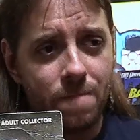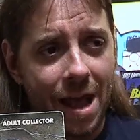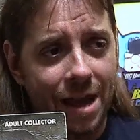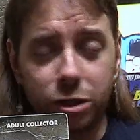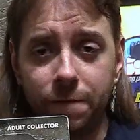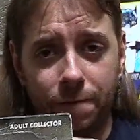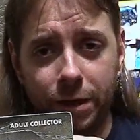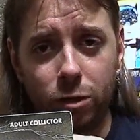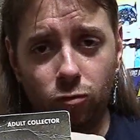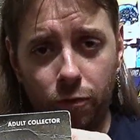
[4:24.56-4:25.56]
action
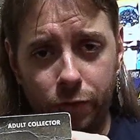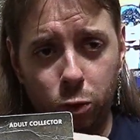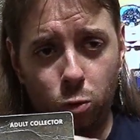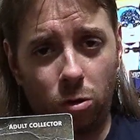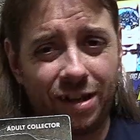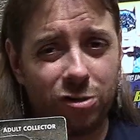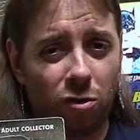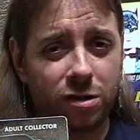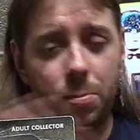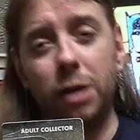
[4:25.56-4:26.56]
figure review where I
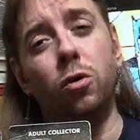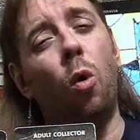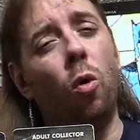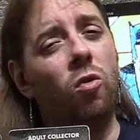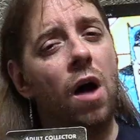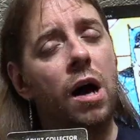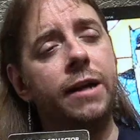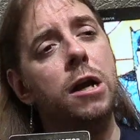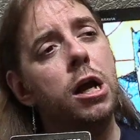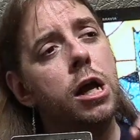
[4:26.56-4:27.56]
talked about the whole
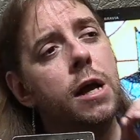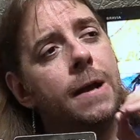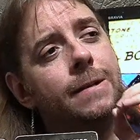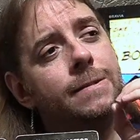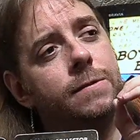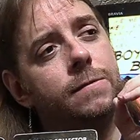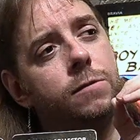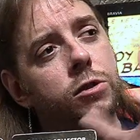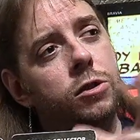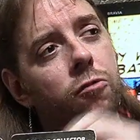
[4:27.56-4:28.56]
line,
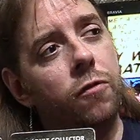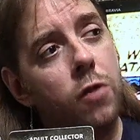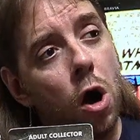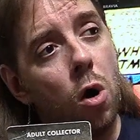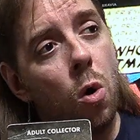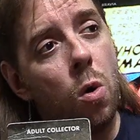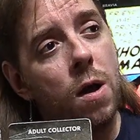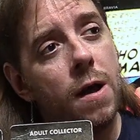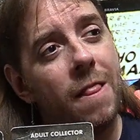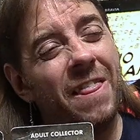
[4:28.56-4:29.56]
you'll know
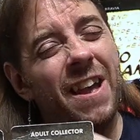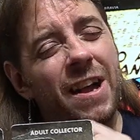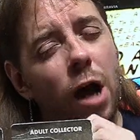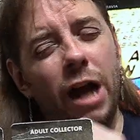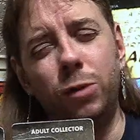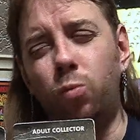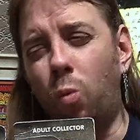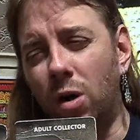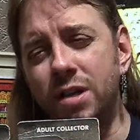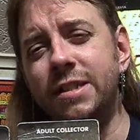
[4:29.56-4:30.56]
that I
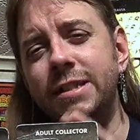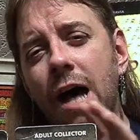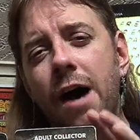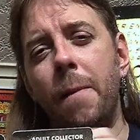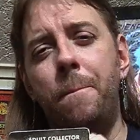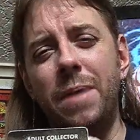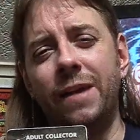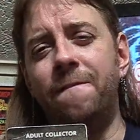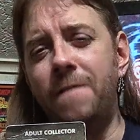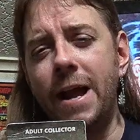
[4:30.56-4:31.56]
was not a
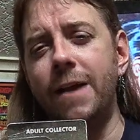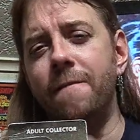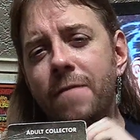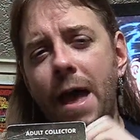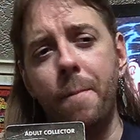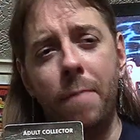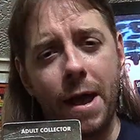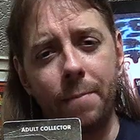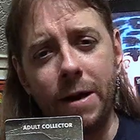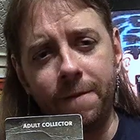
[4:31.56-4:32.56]
big fan of that
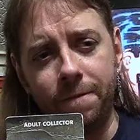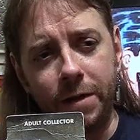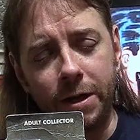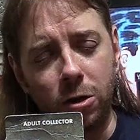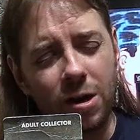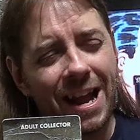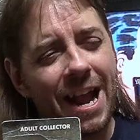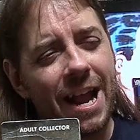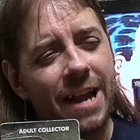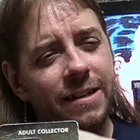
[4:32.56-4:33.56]
Batman figure.
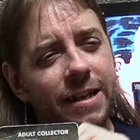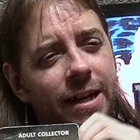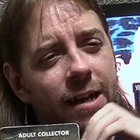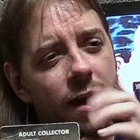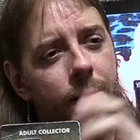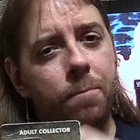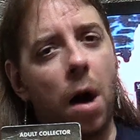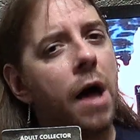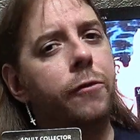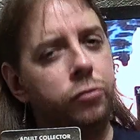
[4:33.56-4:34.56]
And it kind of
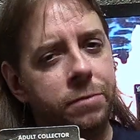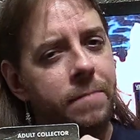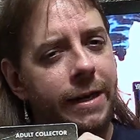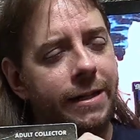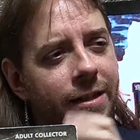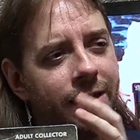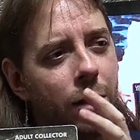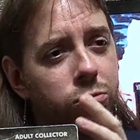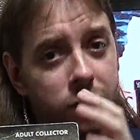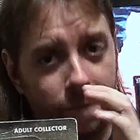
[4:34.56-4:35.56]
bothers me that
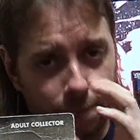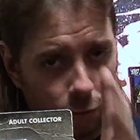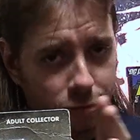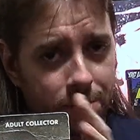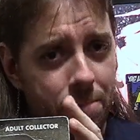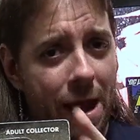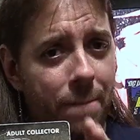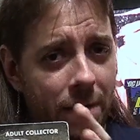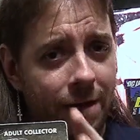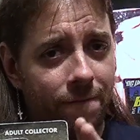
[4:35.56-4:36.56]
that was the first
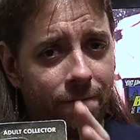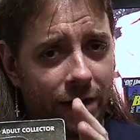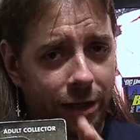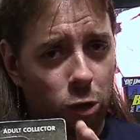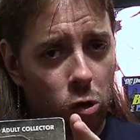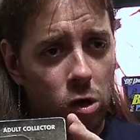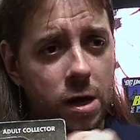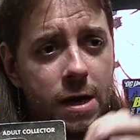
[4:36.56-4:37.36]
Batman figure